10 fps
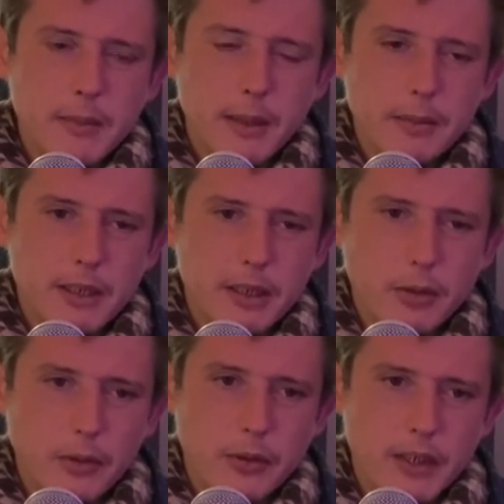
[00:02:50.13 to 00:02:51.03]
people
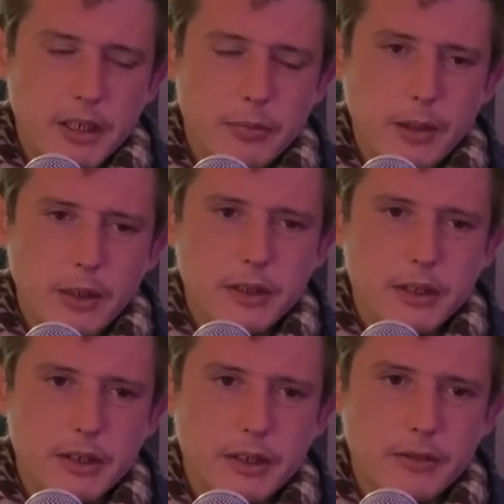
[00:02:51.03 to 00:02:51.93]
into all these
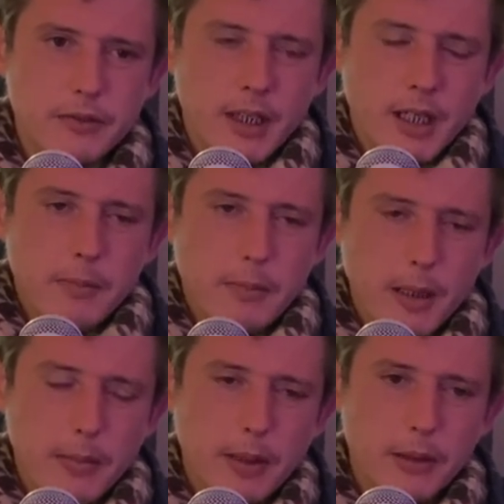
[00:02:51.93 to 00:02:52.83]
boxes of
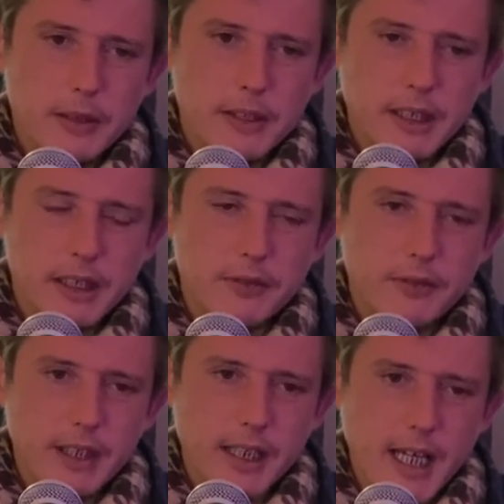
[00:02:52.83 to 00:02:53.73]
bipolar,
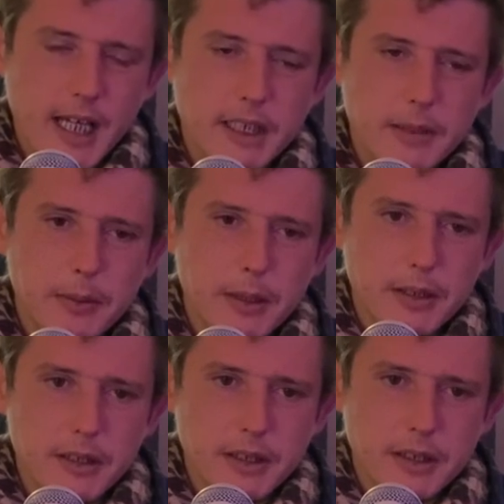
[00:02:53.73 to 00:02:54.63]
schizophrenia,
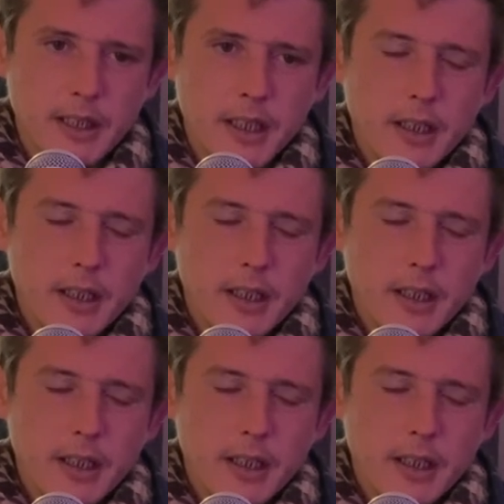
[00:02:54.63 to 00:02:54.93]
Asperger's,